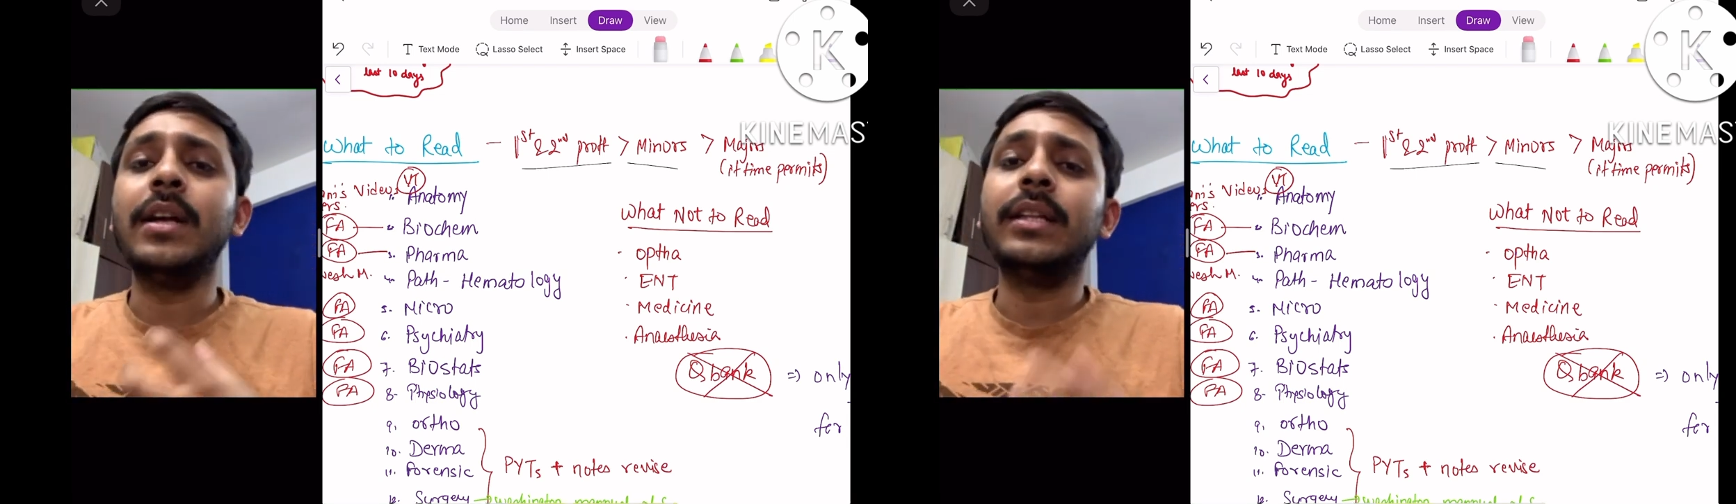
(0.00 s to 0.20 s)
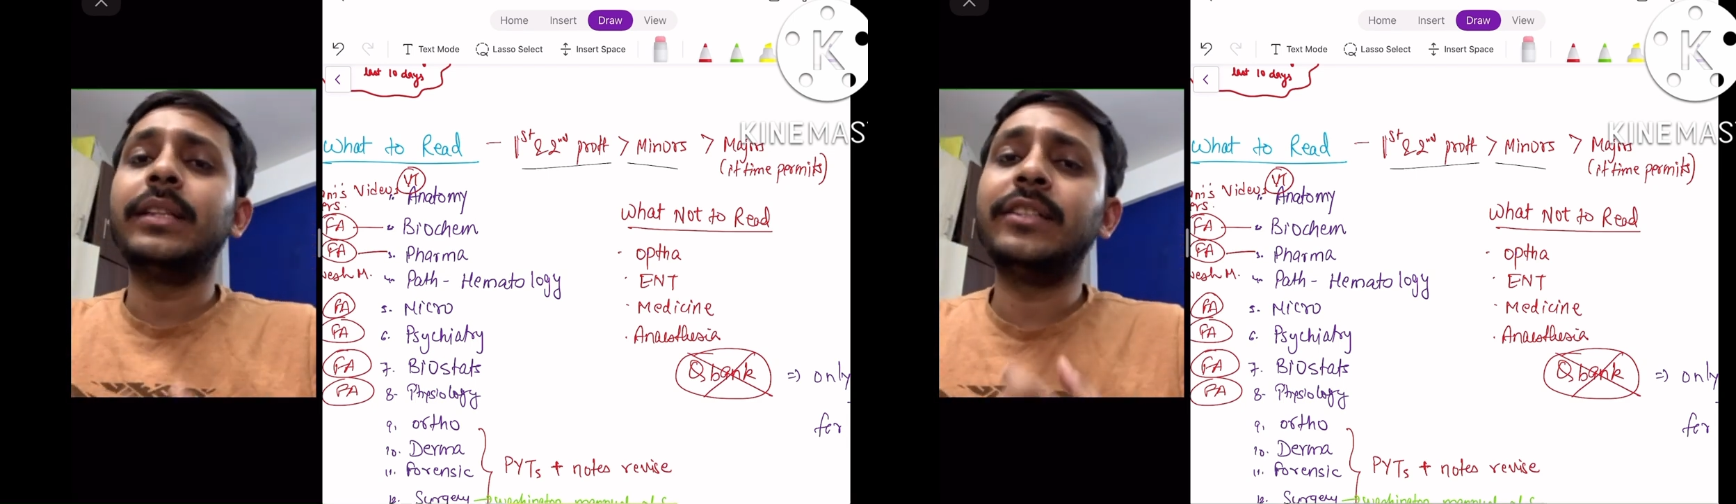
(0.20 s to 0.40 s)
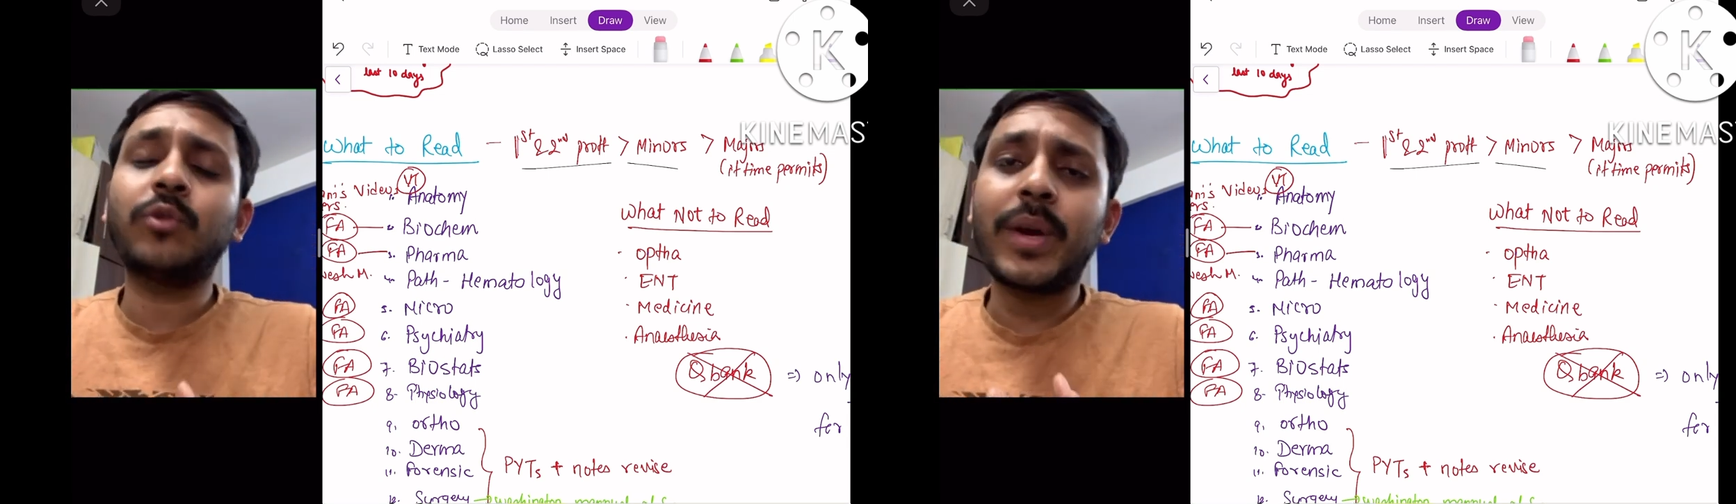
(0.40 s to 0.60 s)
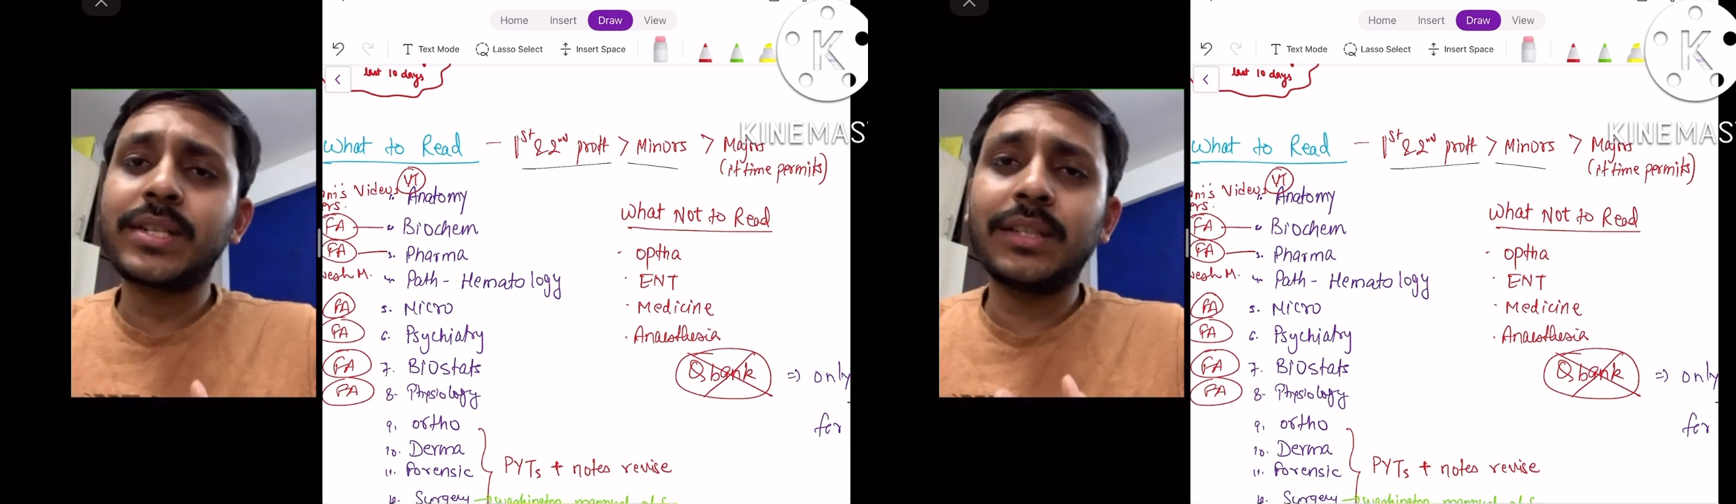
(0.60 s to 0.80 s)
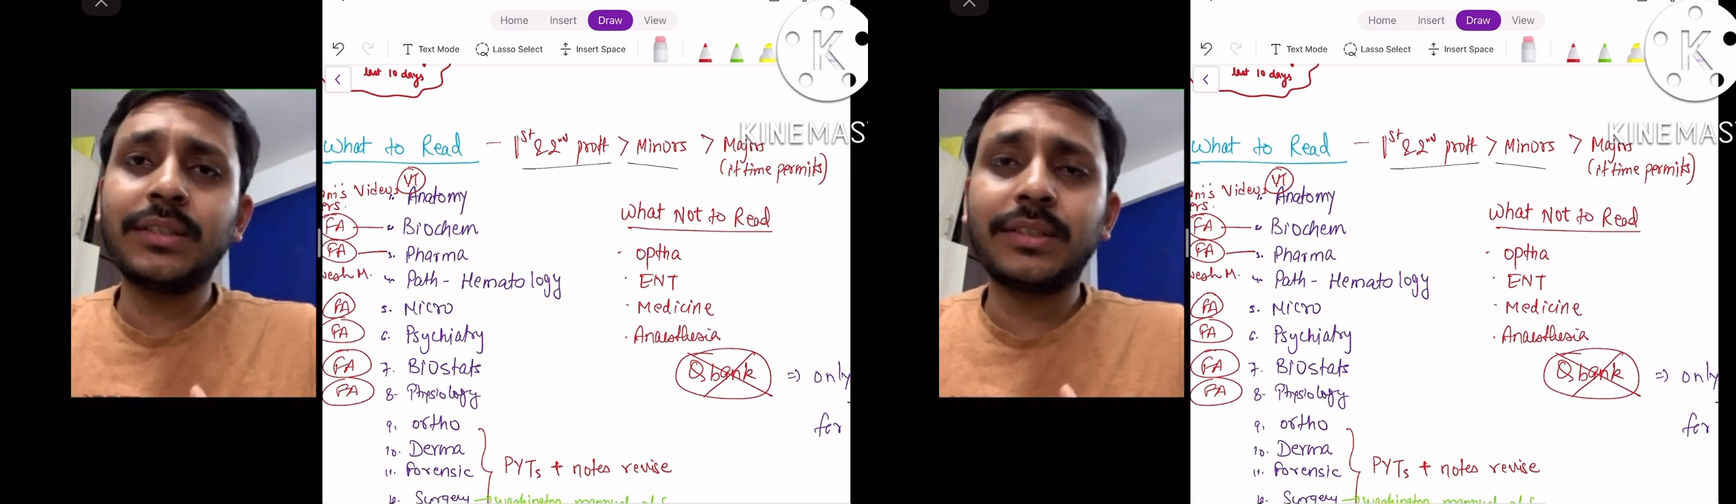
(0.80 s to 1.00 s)
these
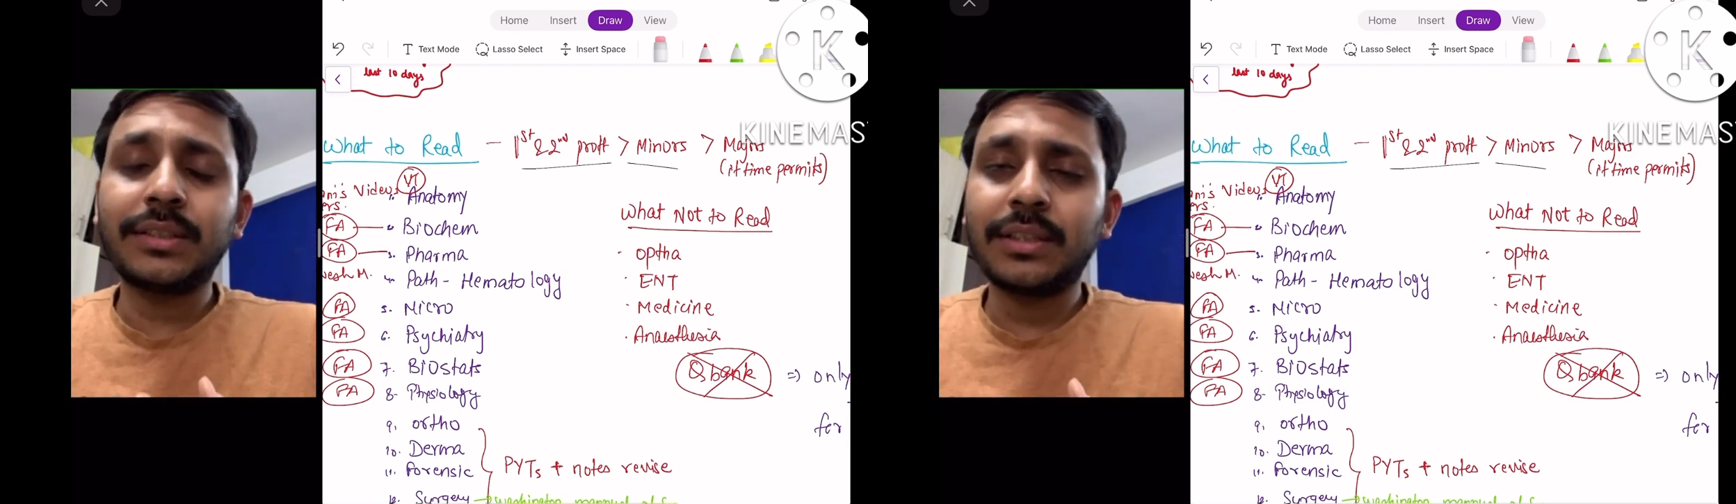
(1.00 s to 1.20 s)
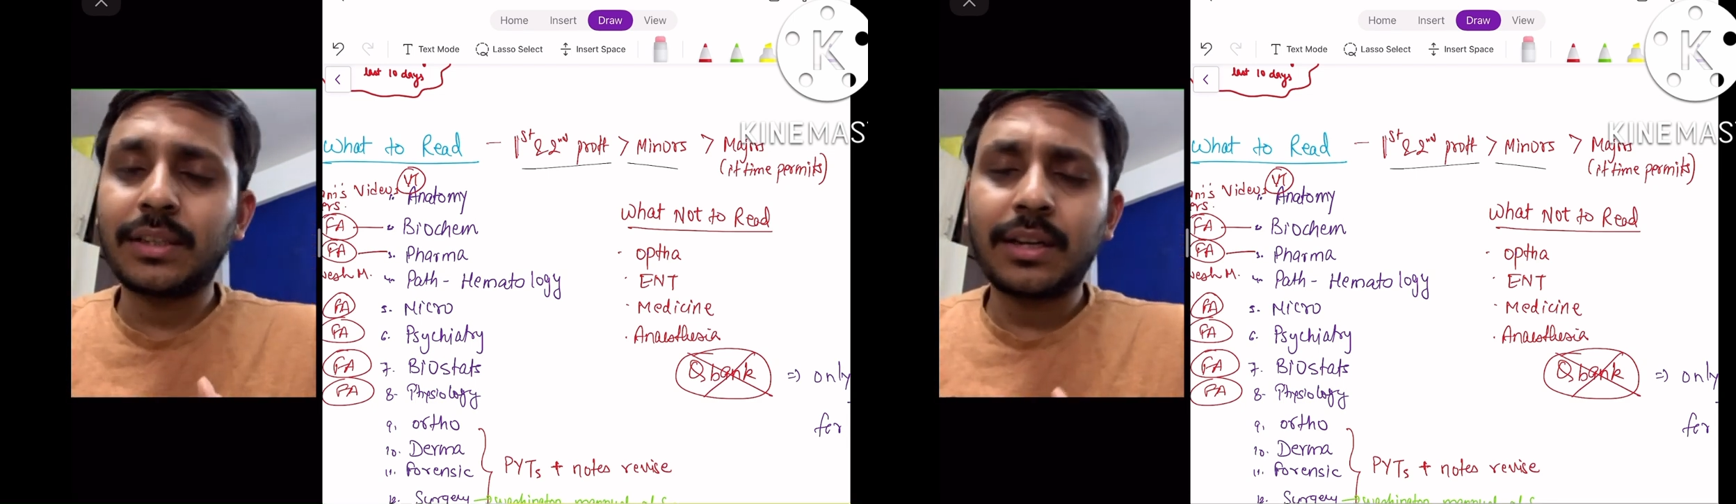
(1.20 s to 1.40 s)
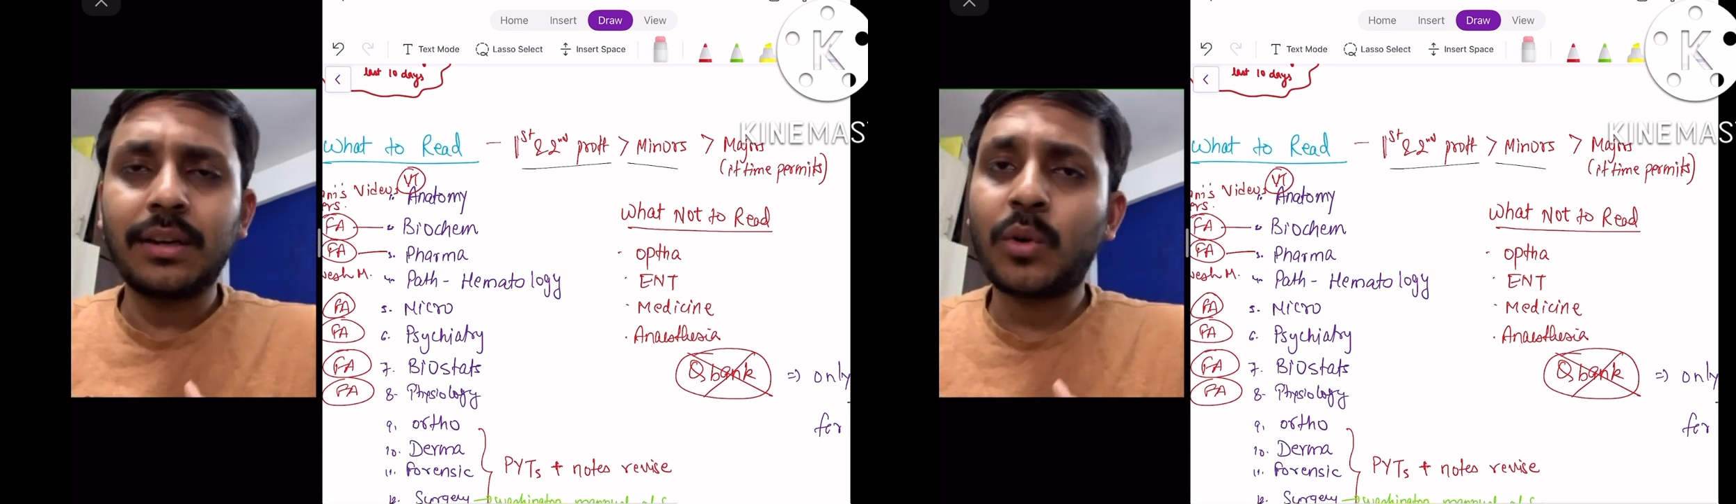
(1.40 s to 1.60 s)
questions uh,